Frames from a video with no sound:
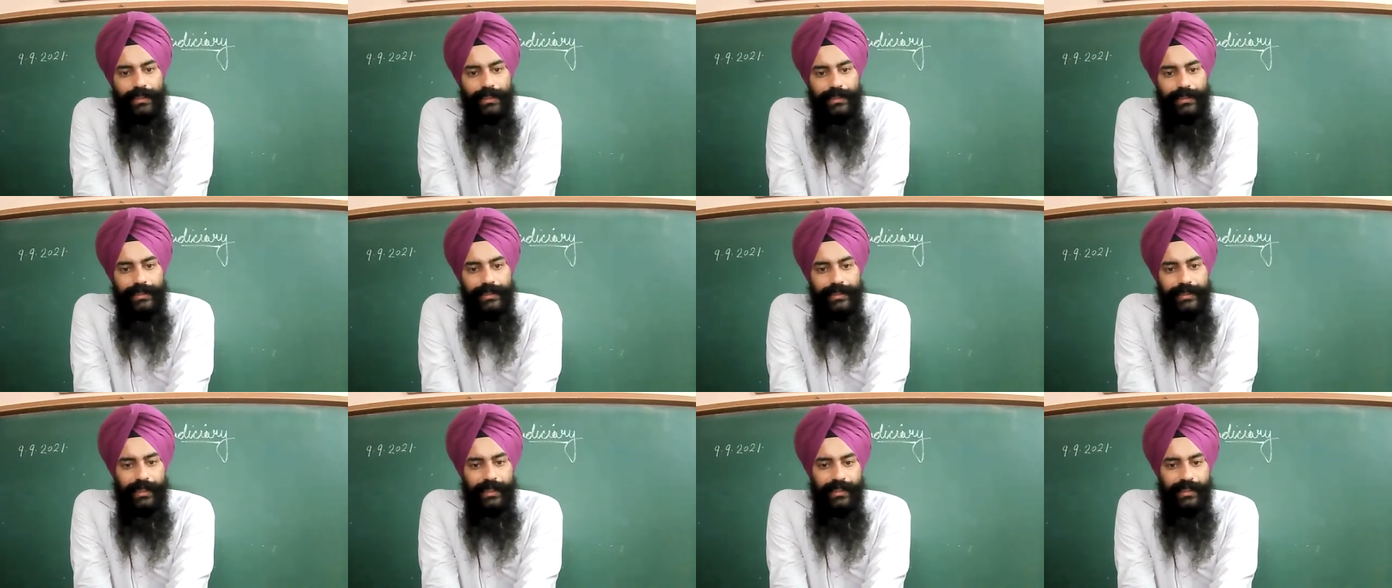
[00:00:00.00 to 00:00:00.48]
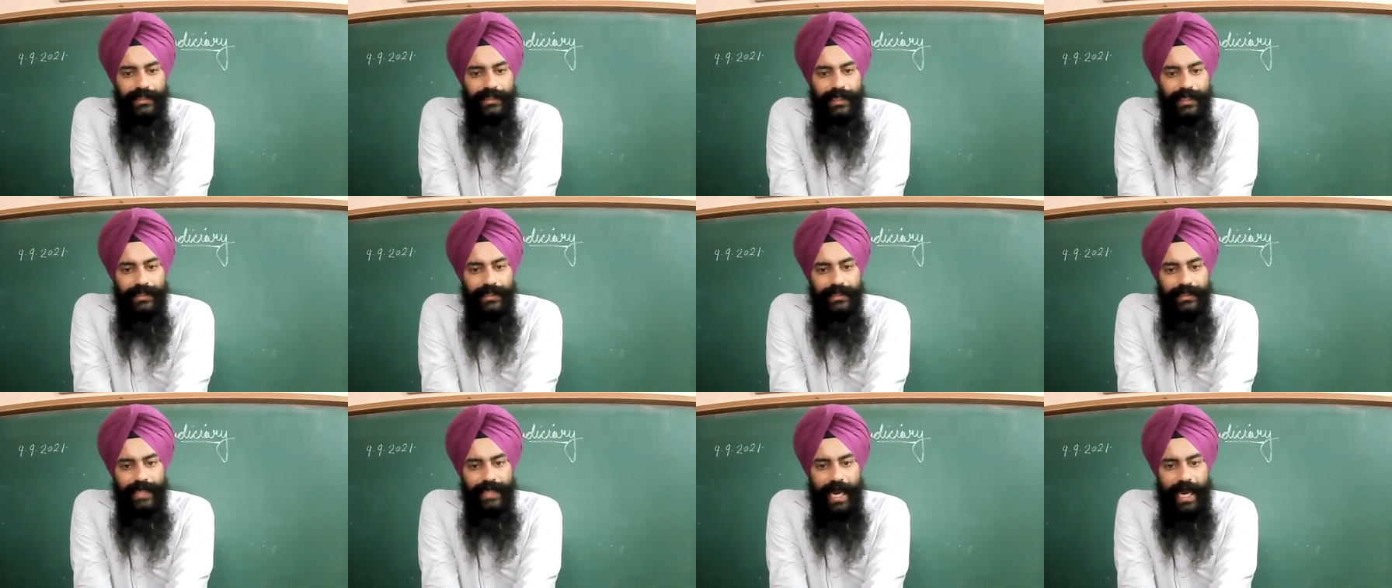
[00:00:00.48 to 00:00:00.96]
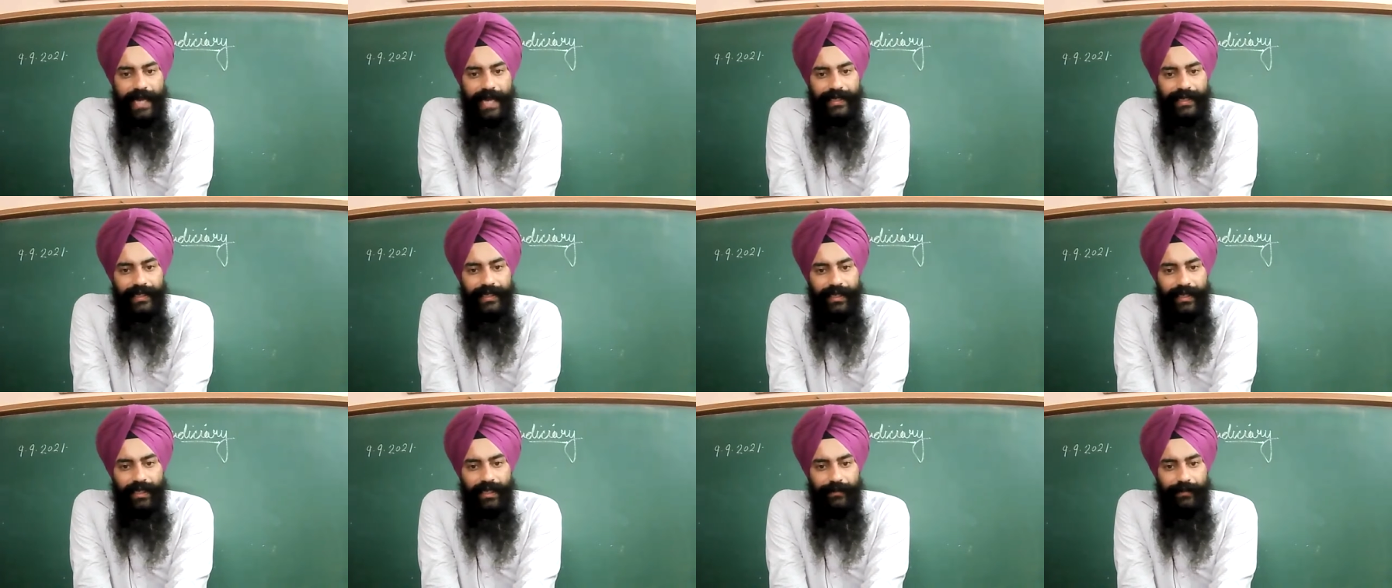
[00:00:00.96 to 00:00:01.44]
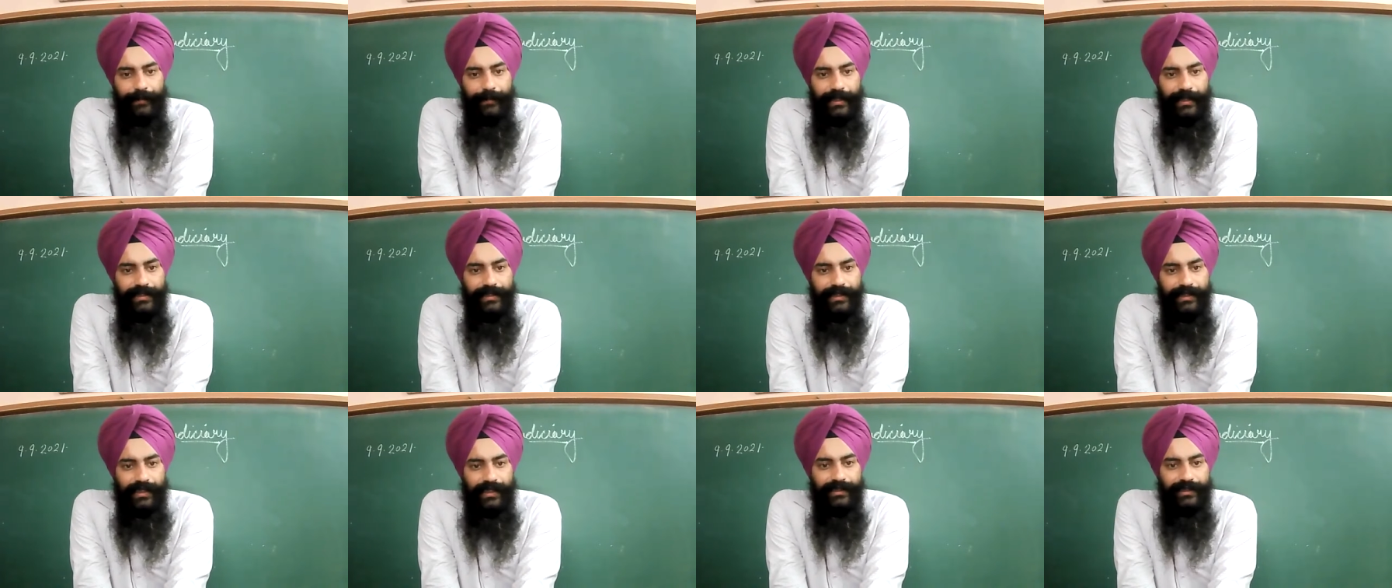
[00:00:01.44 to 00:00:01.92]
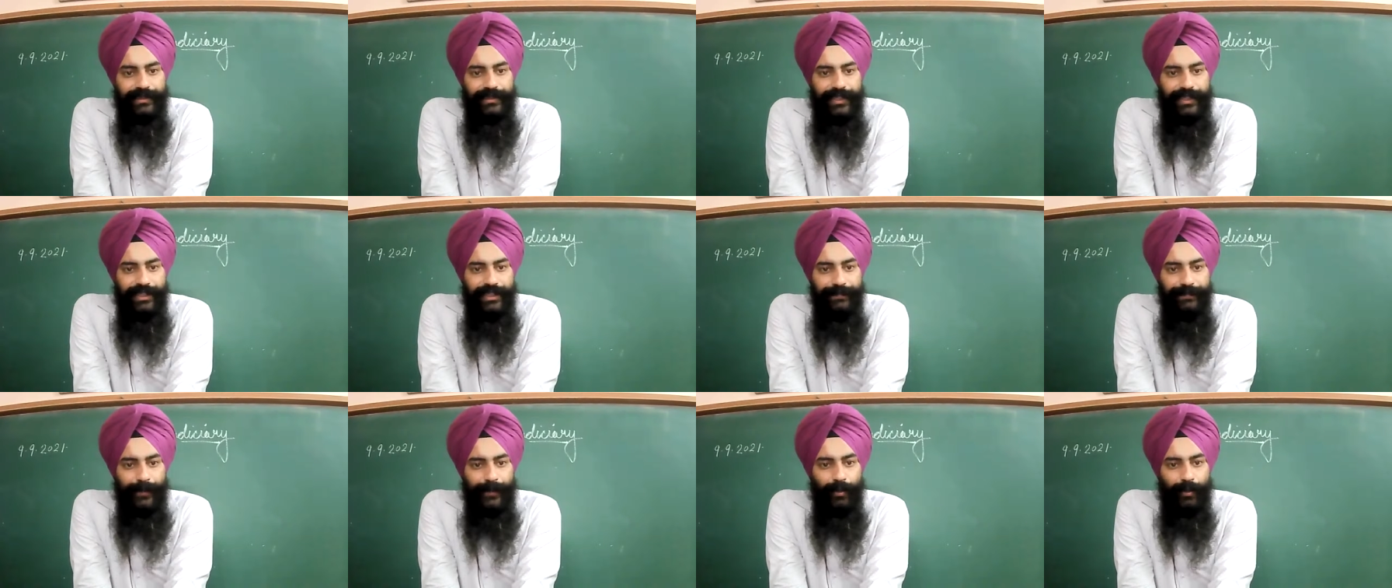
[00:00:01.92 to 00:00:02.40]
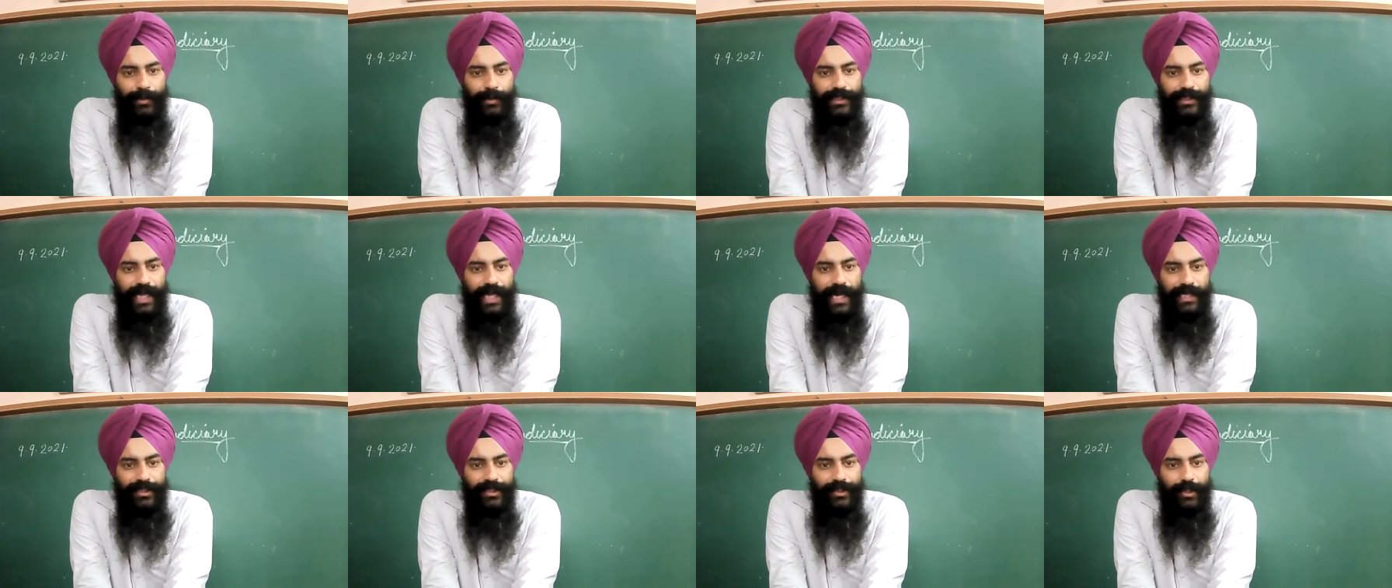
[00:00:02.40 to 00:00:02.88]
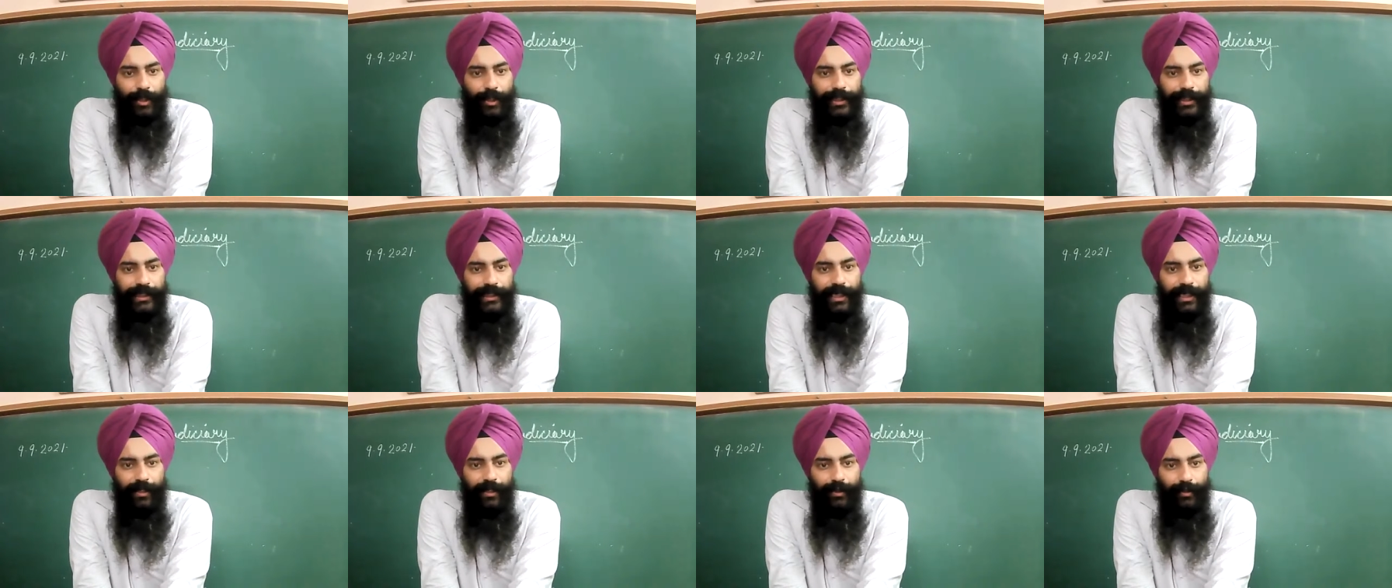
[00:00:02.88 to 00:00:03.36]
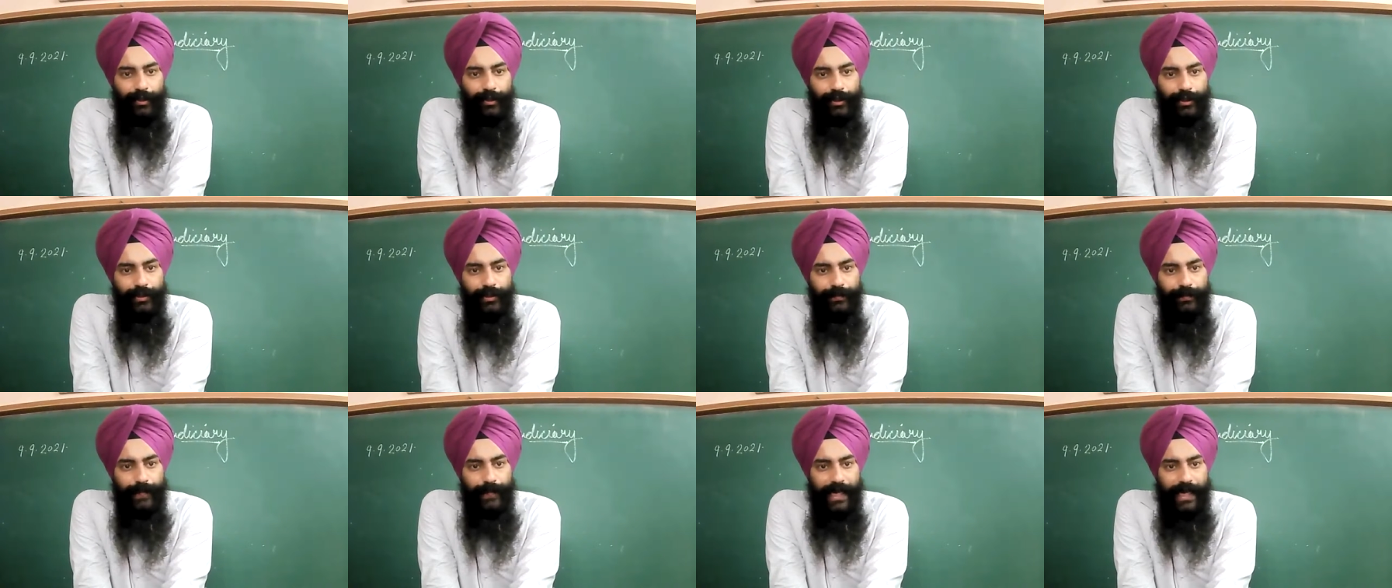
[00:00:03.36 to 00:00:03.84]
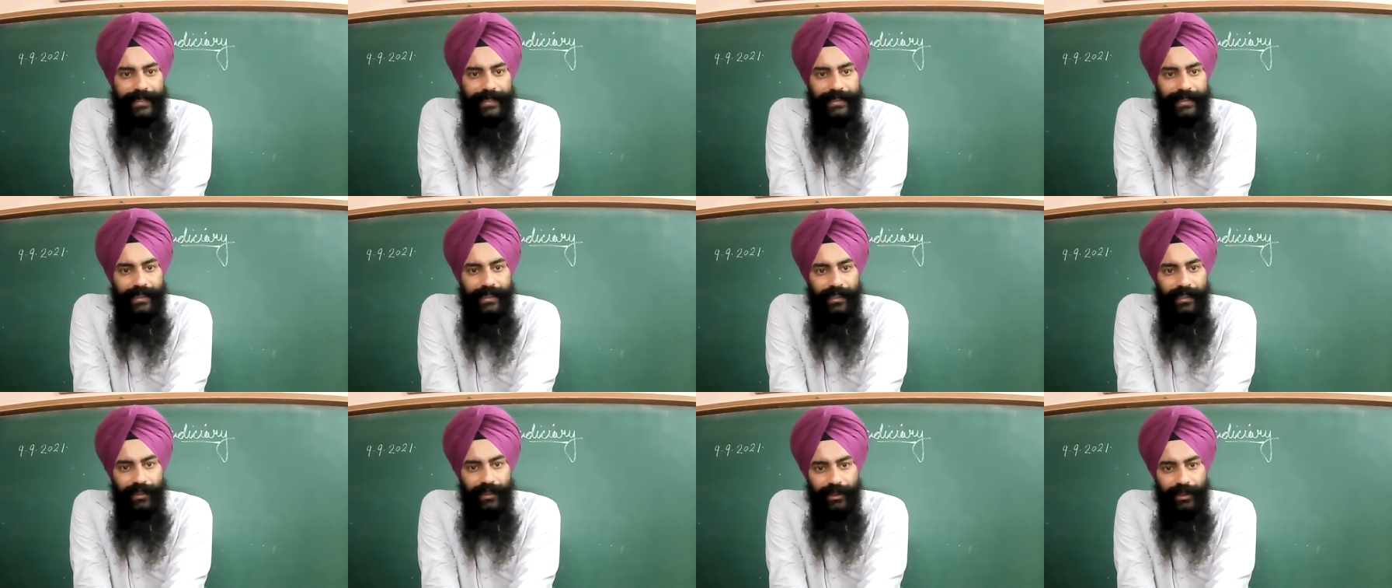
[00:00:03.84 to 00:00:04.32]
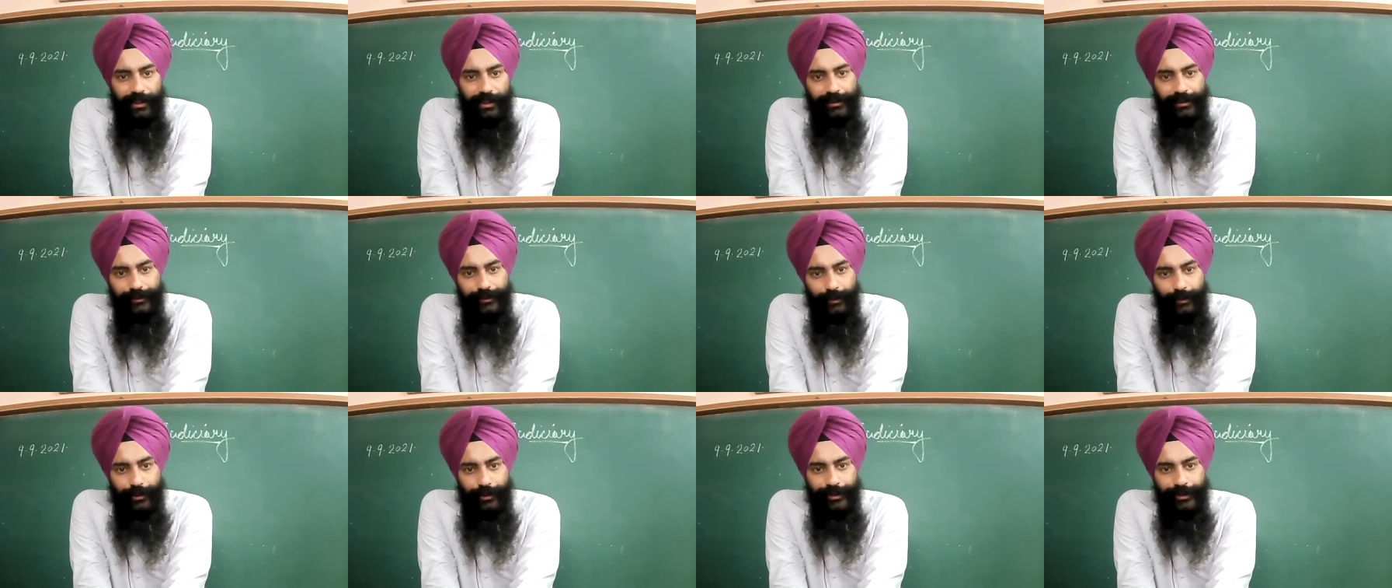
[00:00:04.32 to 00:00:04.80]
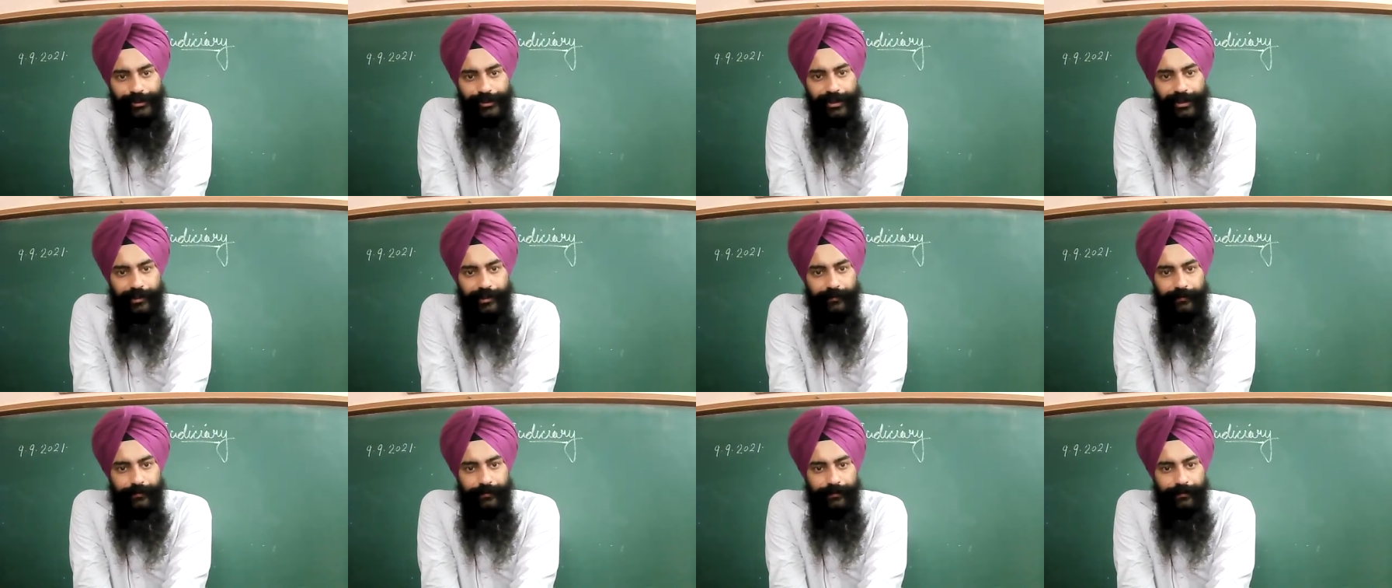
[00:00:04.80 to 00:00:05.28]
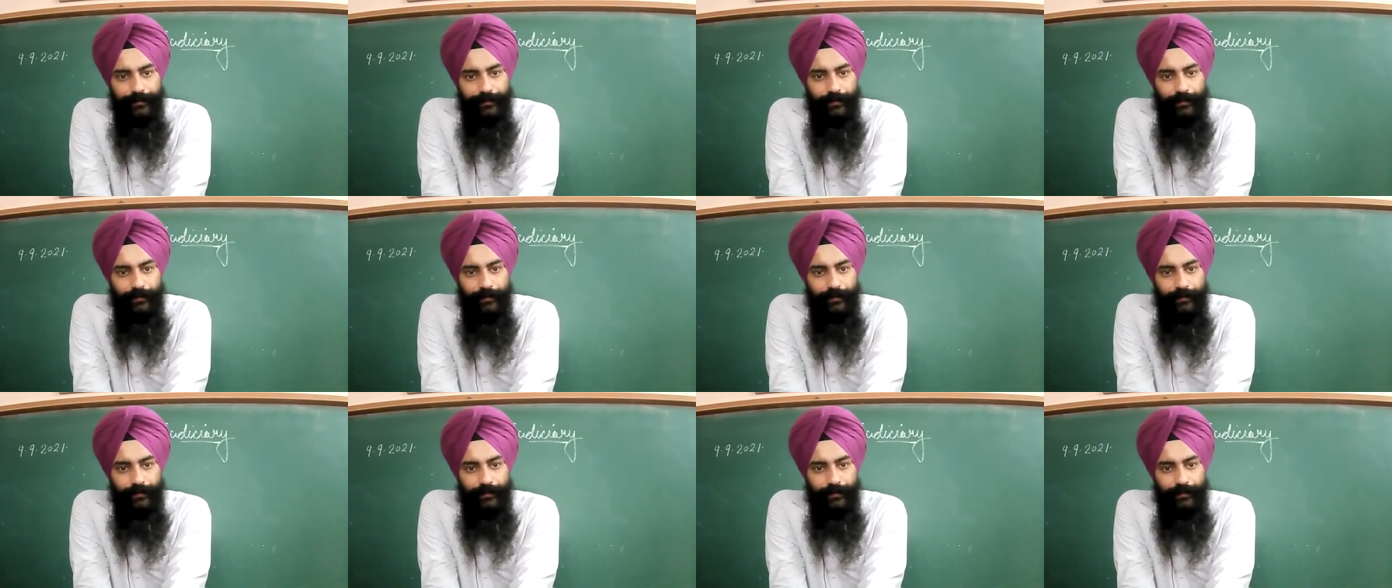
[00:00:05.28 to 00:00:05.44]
Citizens and the government. Such disputes are sorted out by the judiciary.